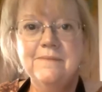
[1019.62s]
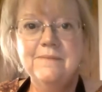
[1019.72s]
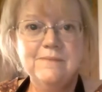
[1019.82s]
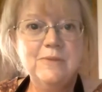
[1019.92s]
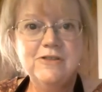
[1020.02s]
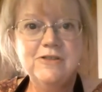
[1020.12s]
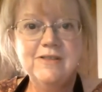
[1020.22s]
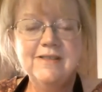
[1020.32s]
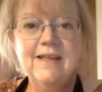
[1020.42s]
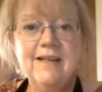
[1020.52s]
purchase,
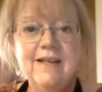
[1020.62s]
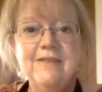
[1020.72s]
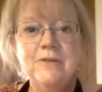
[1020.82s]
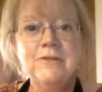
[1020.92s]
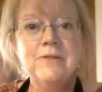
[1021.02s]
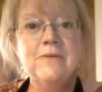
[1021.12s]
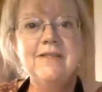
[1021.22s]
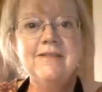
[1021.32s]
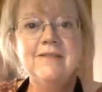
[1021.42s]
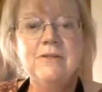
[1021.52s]
and I told her I
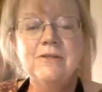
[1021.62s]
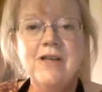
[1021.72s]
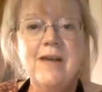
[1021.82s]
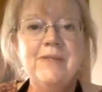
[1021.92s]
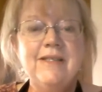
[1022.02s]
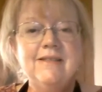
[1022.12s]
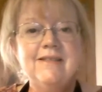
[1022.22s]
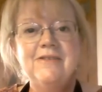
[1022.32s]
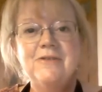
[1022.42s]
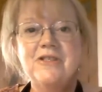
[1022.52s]
wanted to go shopping
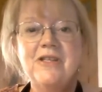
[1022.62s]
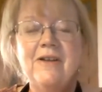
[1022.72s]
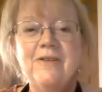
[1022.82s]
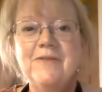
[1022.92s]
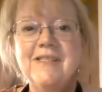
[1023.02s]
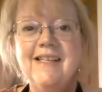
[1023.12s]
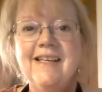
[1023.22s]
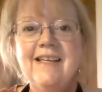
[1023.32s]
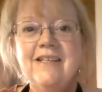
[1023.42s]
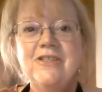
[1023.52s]
in her shelves.
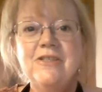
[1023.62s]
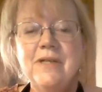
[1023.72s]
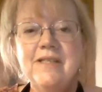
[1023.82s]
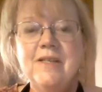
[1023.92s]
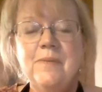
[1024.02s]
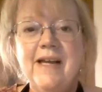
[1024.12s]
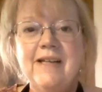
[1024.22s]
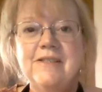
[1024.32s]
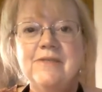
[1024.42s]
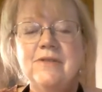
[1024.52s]
She raised
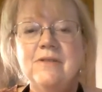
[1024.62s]
alpacas for a